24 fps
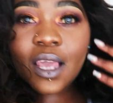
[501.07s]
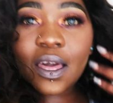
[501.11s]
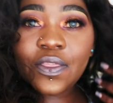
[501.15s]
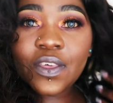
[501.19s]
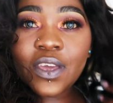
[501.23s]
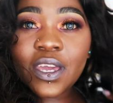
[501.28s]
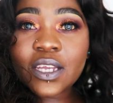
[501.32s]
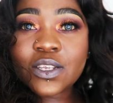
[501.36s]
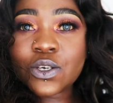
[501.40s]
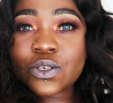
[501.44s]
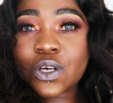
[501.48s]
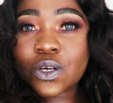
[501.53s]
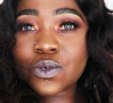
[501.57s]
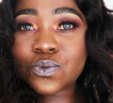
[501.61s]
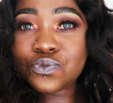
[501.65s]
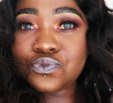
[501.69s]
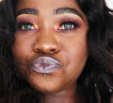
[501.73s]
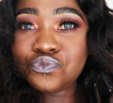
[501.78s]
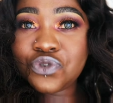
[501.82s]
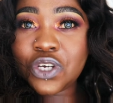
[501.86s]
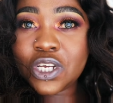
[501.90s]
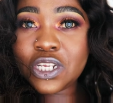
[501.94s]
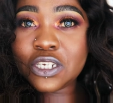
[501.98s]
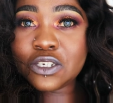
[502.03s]
I think it turned out
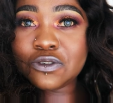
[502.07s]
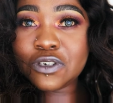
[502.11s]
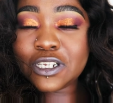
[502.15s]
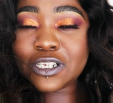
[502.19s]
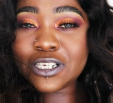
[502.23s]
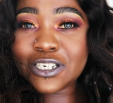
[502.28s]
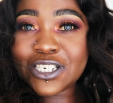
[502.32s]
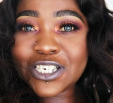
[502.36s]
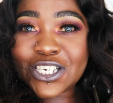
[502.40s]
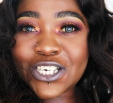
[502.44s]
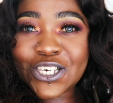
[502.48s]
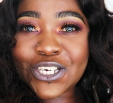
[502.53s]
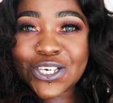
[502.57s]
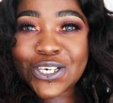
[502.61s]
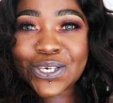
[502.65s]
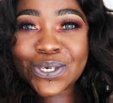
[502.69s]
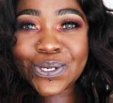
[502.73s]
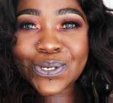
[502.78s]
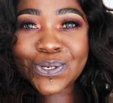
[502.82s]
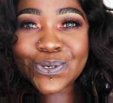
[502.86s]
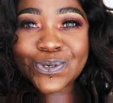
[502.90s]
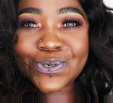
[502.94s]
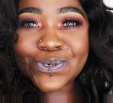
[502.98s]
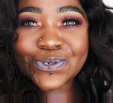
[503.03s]
really really
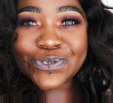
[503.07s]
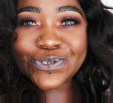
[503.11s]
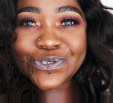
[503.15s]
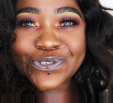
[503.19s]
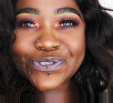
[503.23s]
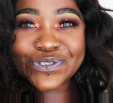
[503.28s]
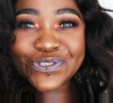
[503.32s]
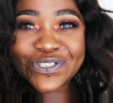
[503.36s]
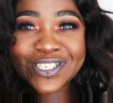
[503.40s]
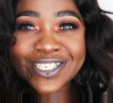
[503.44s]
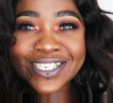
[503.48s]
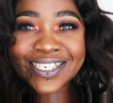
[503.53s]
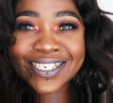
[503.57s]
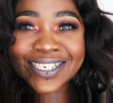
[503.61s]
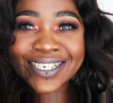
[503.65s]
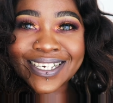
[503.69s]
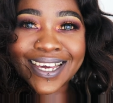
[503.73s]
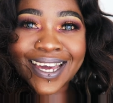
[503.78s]
cute